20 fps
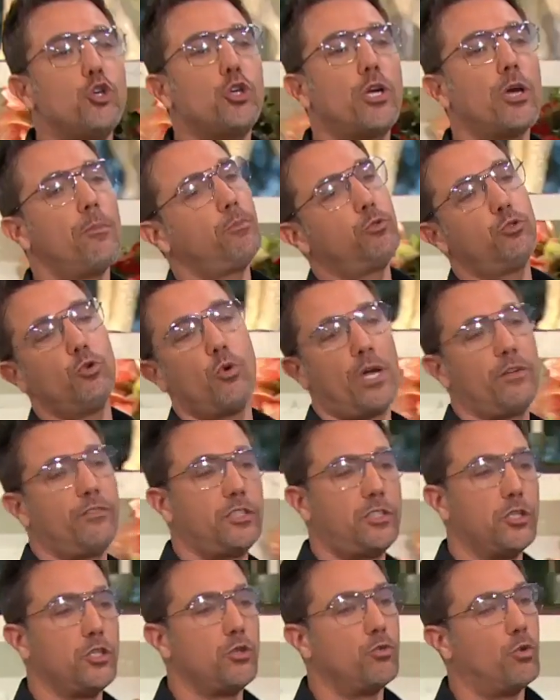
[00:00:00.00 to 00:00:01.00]
can do
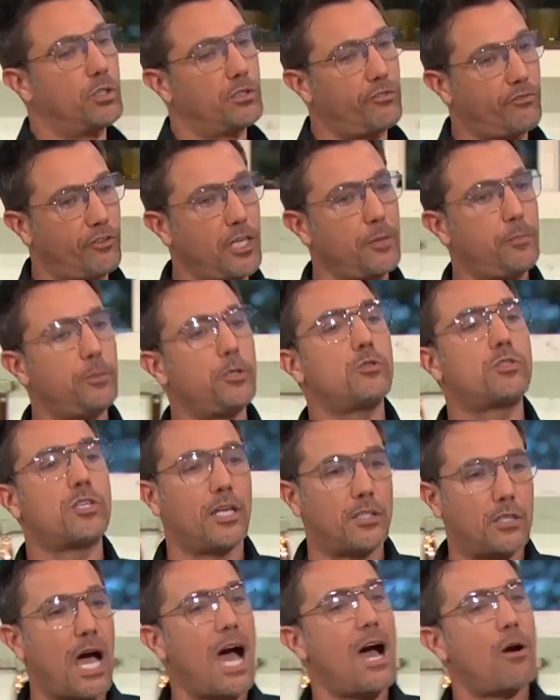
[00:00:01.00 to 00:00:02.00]
everything you want. Philip, you
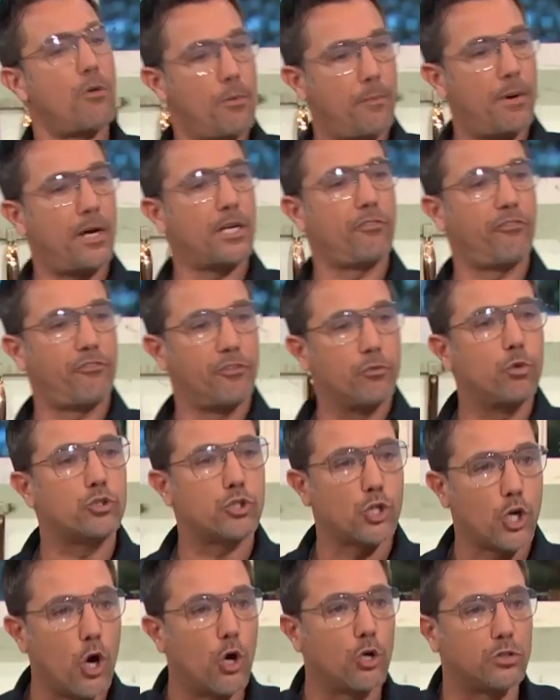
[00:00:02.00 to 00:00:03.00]
said, how about if it was
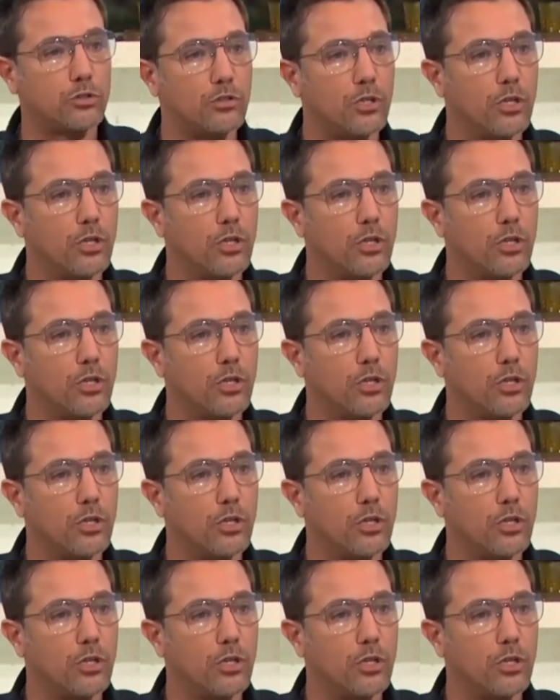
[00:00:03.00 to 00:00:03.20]
cod?